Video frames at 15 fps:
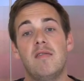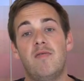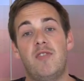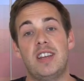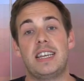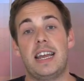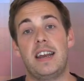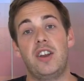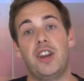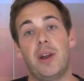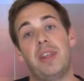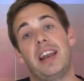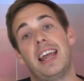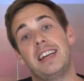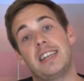visit, you
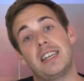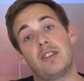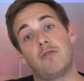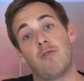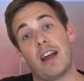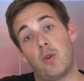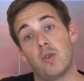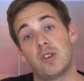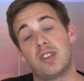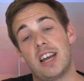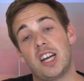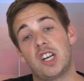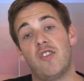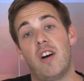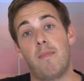know, the latest records
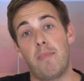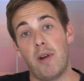section of